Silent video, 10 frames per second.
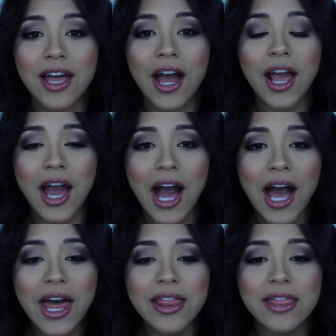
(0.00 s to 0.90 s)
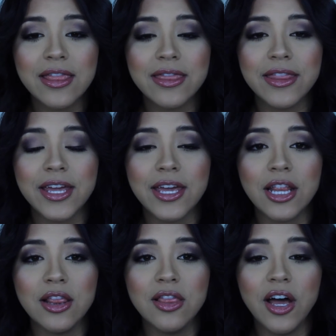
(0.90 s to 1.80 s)
I got the
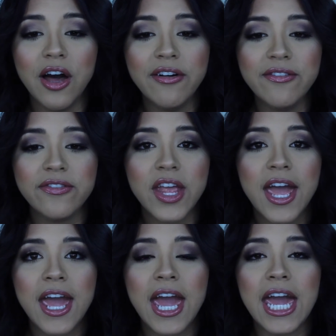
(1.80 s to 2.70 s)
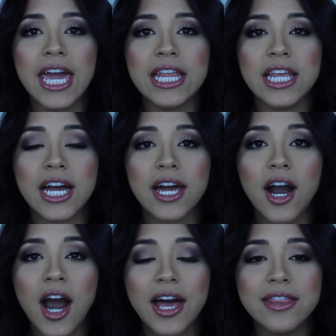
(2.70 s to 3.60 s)
love and I
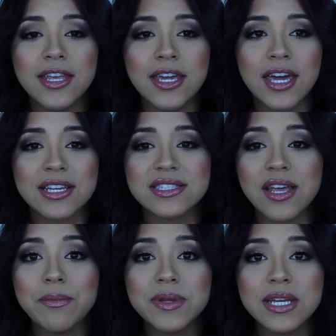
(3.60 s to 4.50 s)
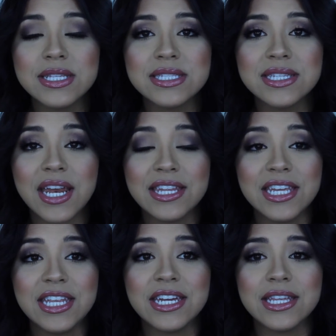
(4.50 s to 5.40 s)
got the acceptance that I
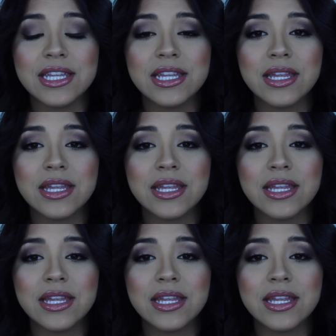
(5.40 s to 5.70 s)
needed,